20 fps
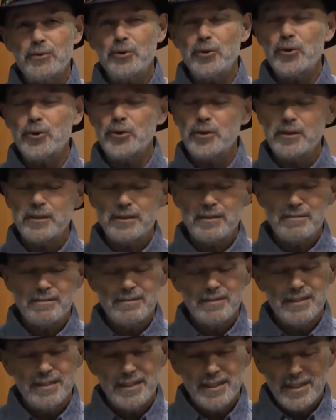and heard it,
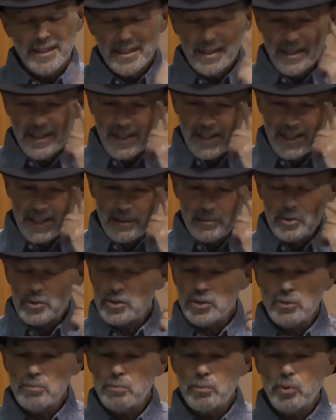and he was
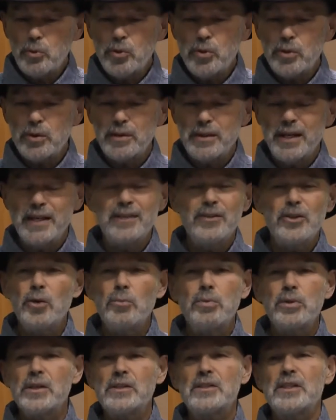so poor and he had no
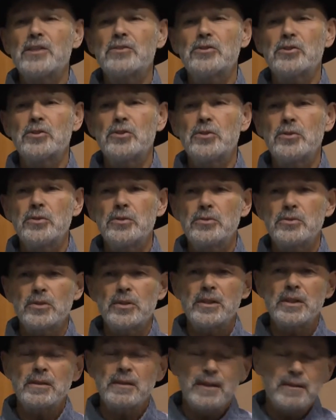place else to do, so
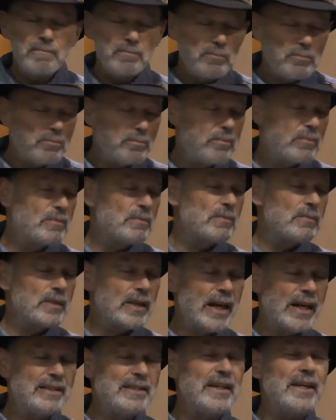he
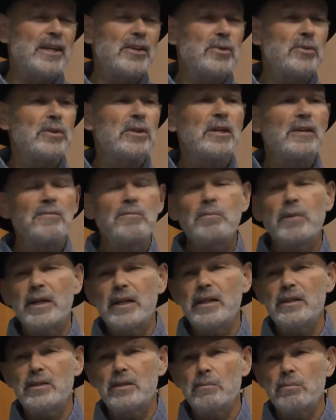got together enough
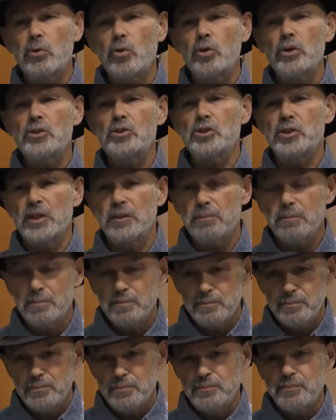money to board a ship.
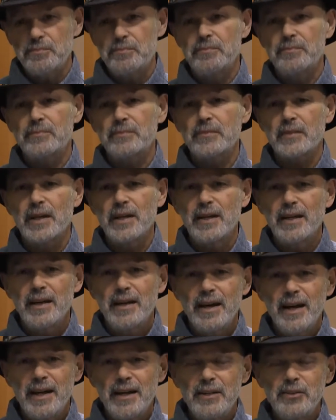
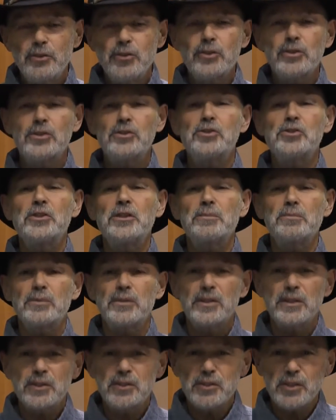And he took the ship
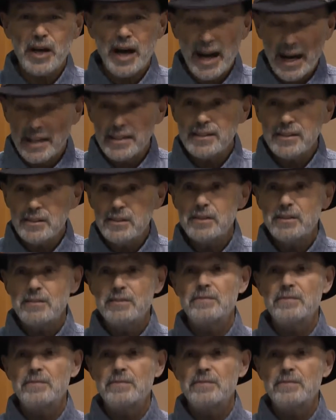to this island,